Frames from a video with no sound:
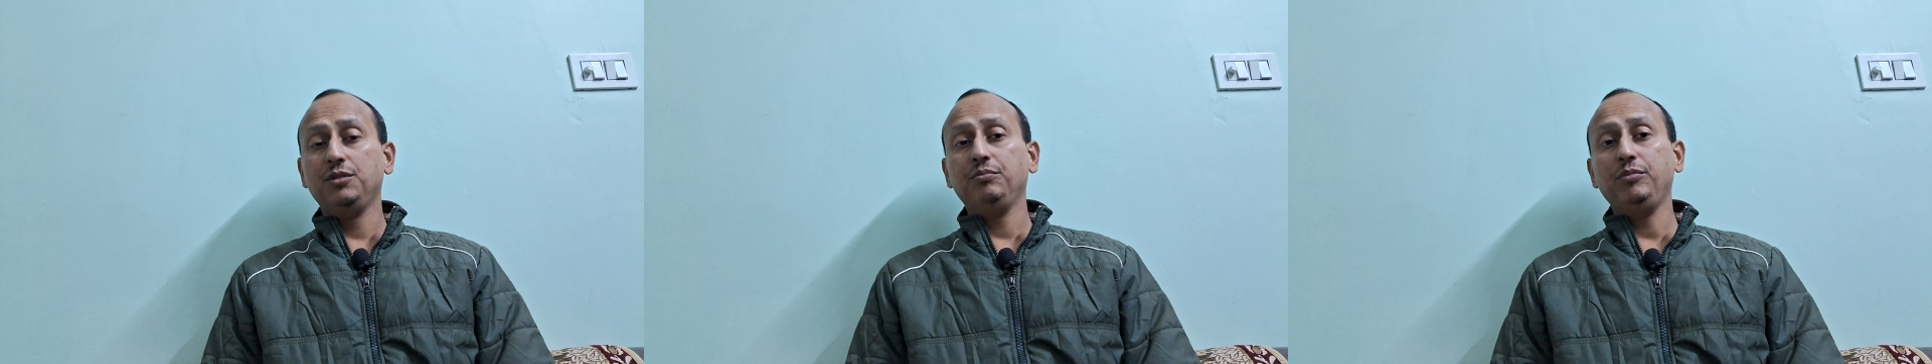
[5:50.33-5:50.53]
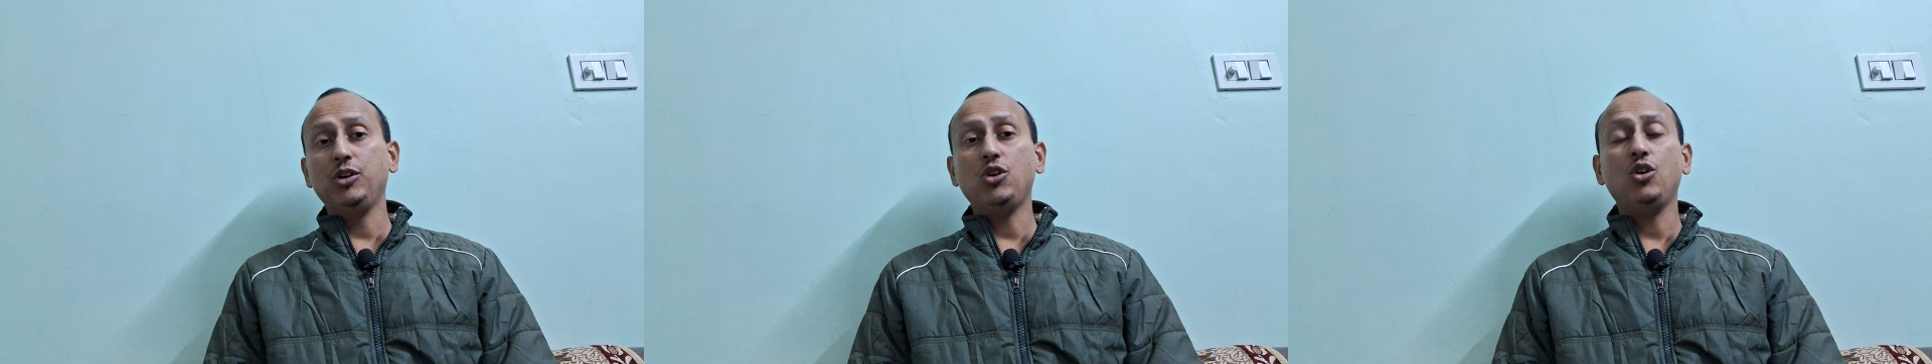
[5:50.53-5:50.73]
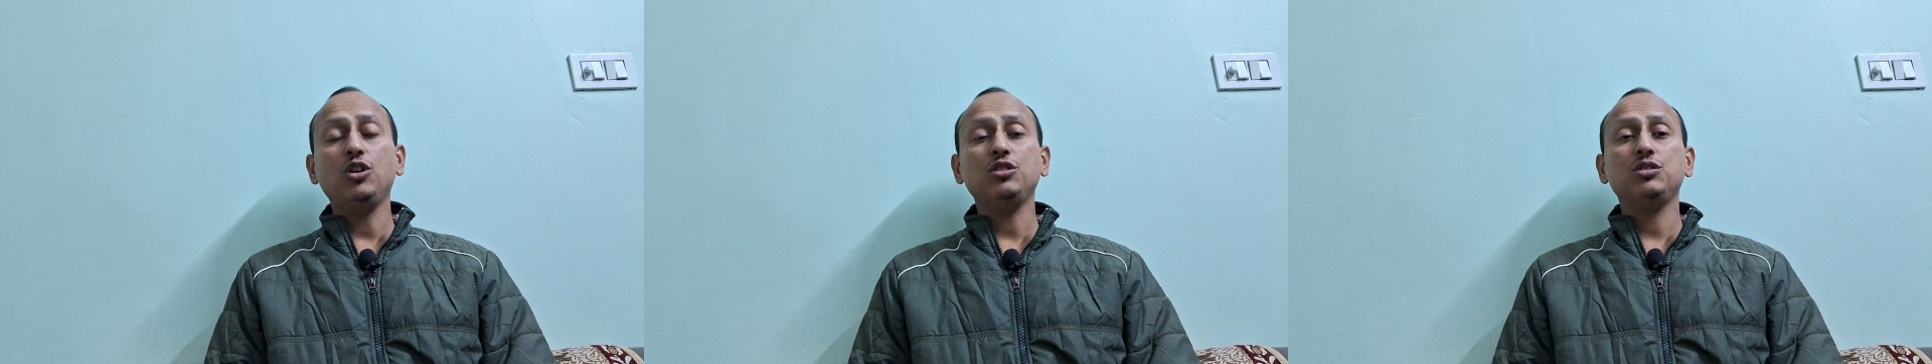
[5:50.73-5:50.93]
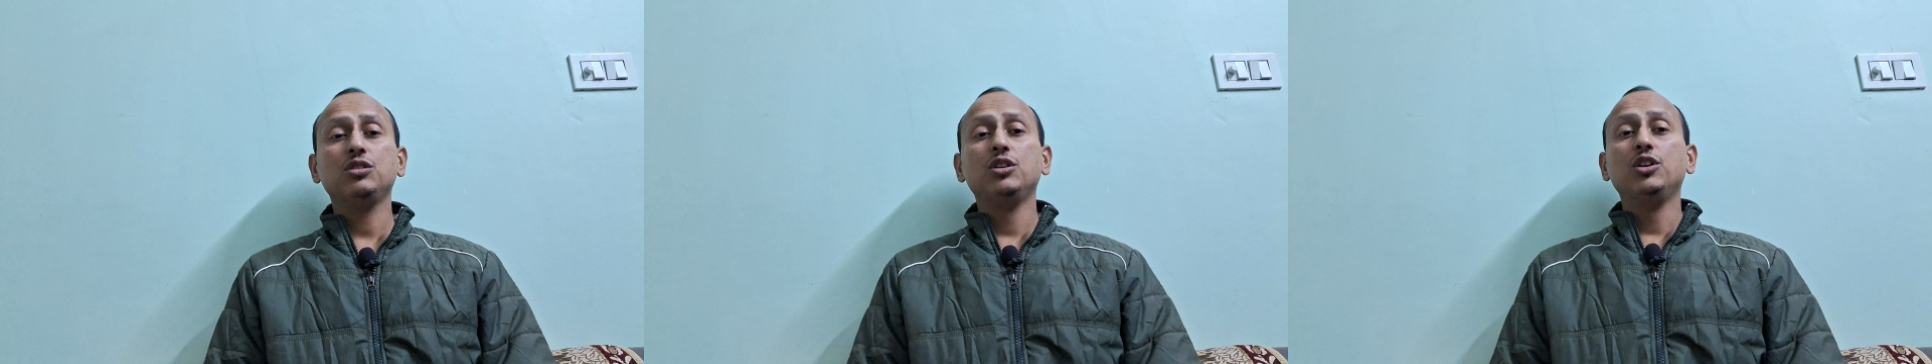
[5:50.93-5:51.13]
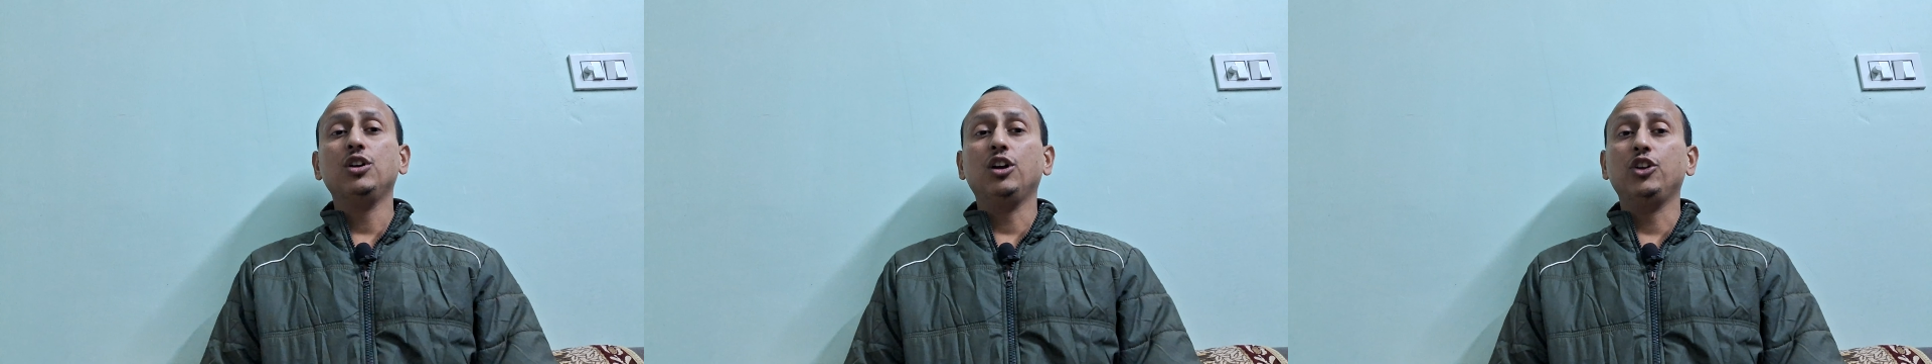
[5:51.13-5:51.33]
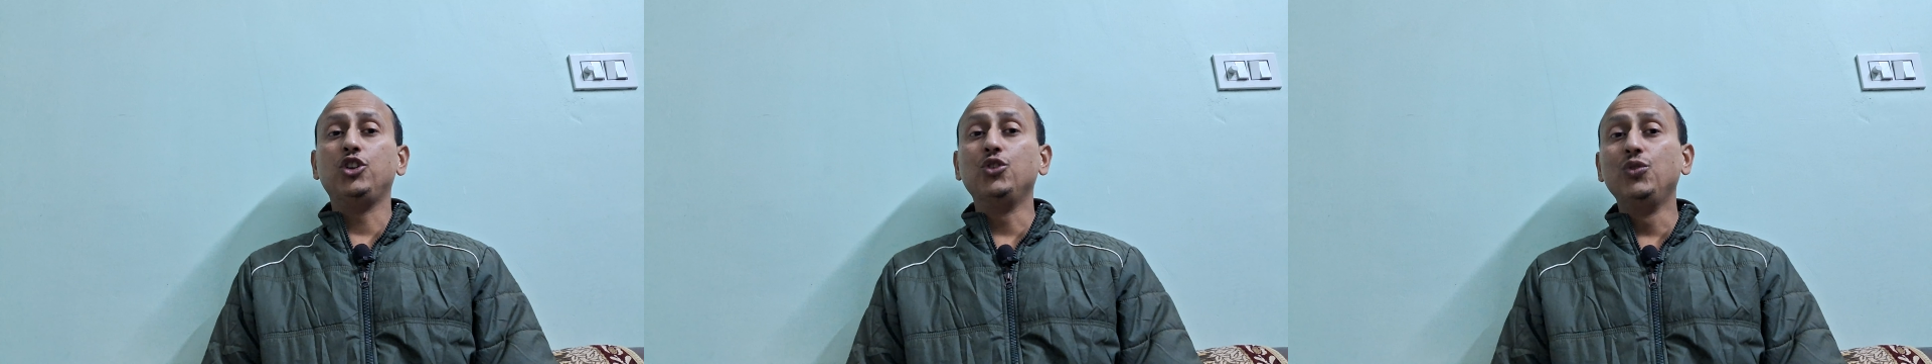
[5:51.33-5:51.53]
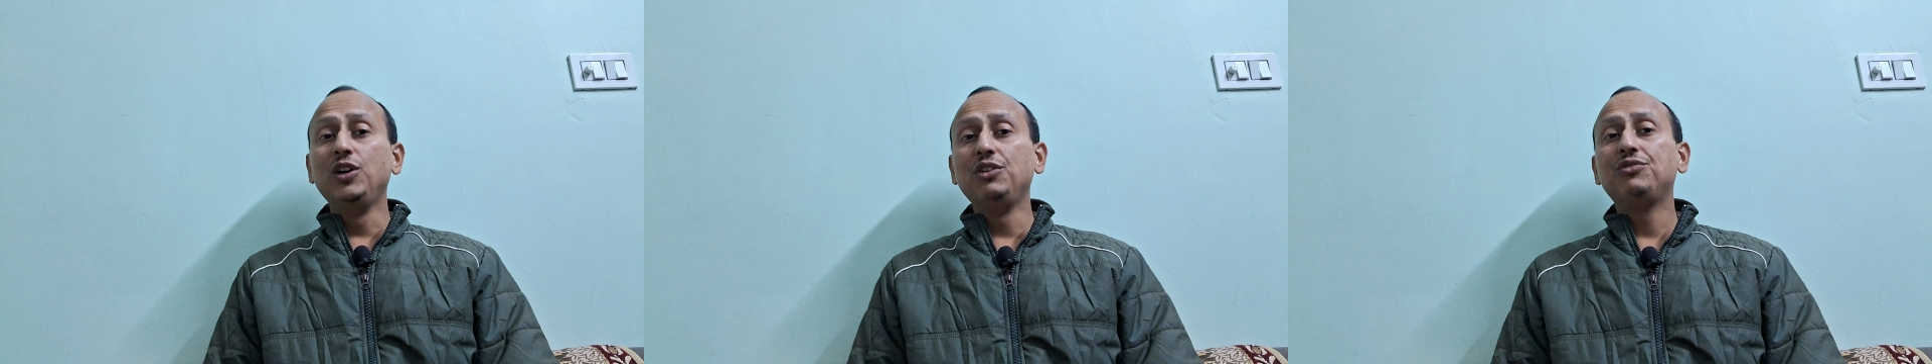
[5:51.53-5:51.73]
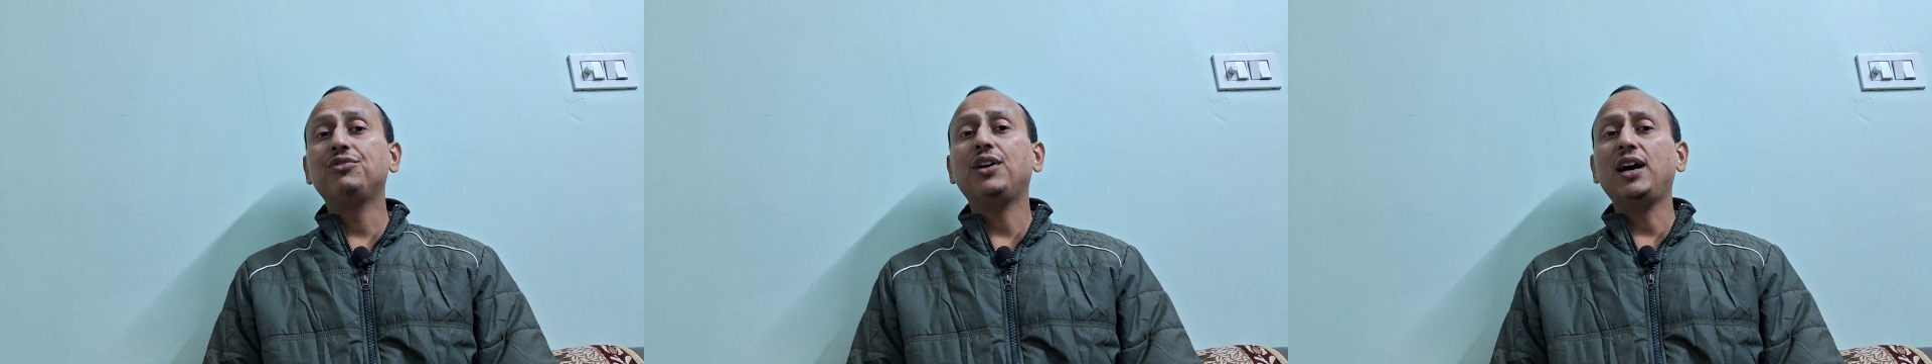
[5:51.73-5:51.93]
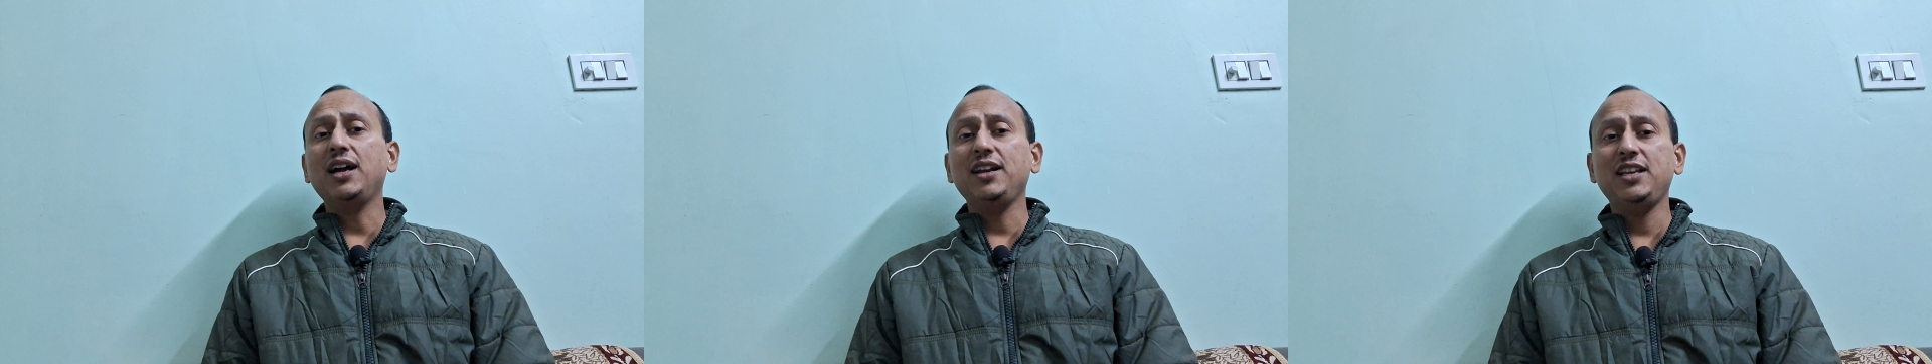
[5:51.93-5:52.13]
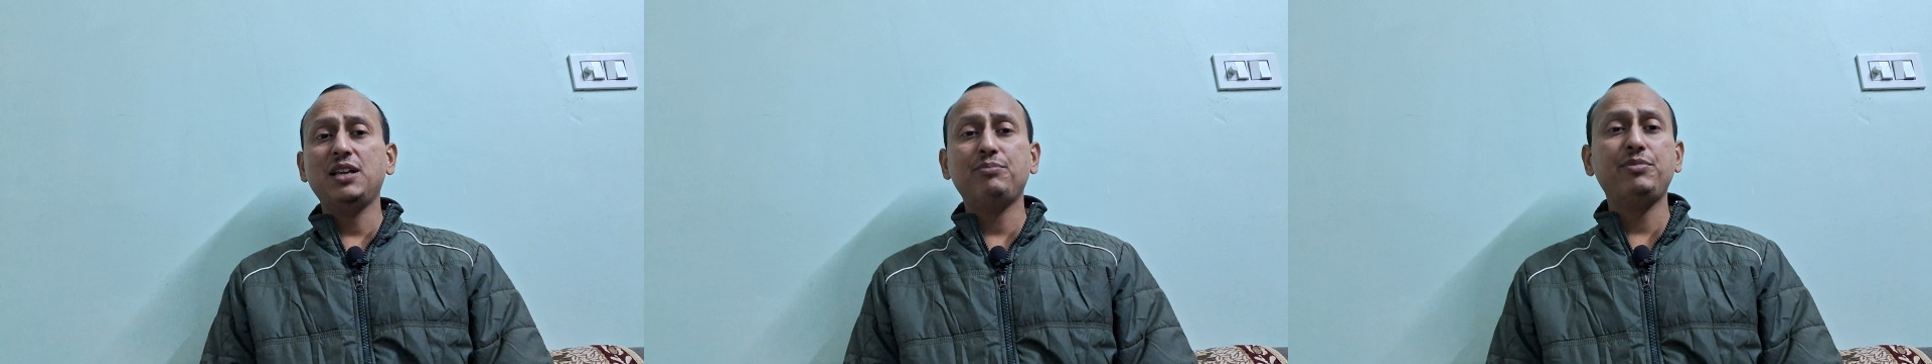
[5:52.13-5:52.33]
because you will
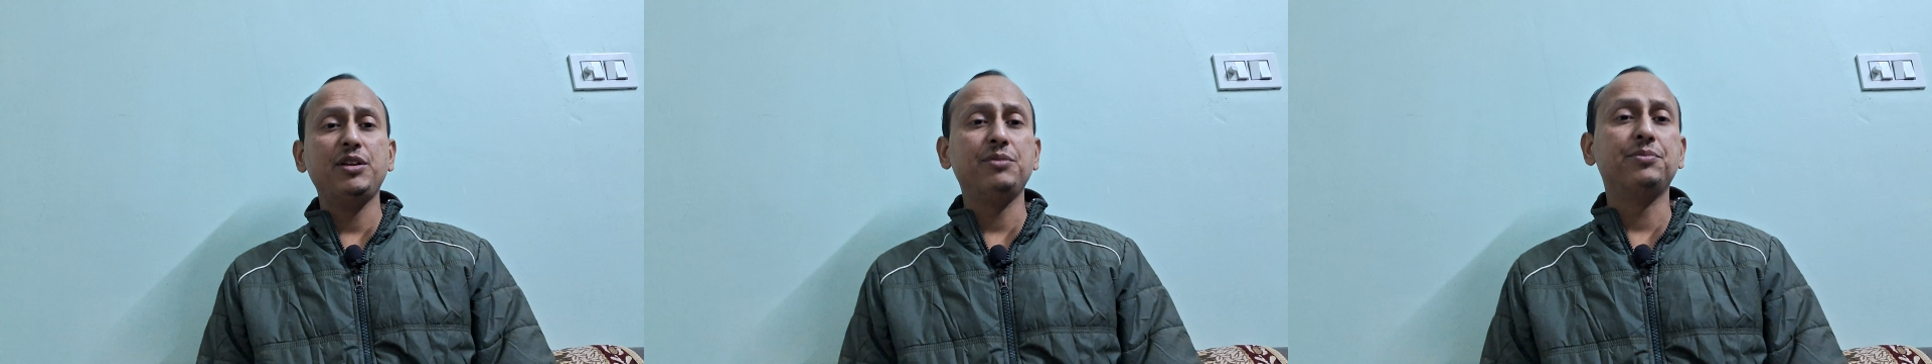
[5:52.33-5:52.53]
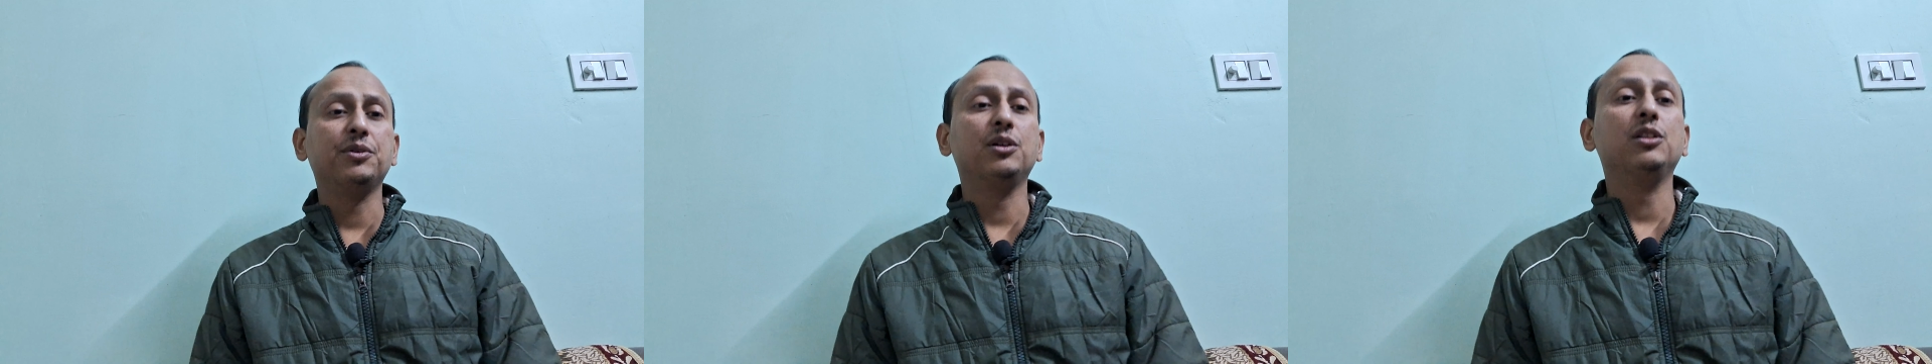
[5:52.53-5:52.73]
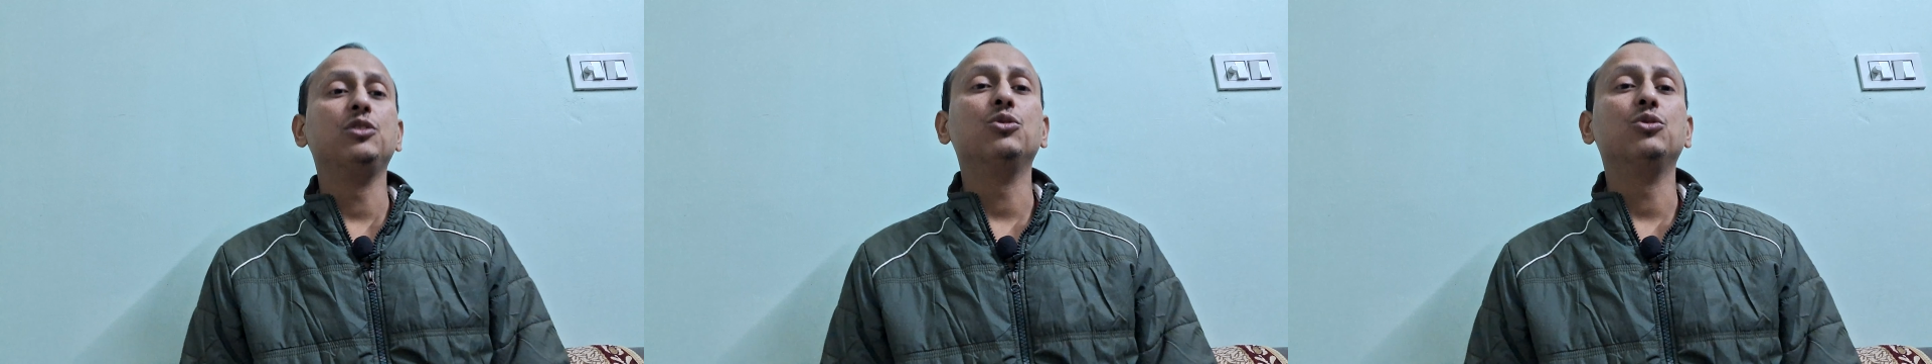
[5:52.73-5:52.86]
find the people,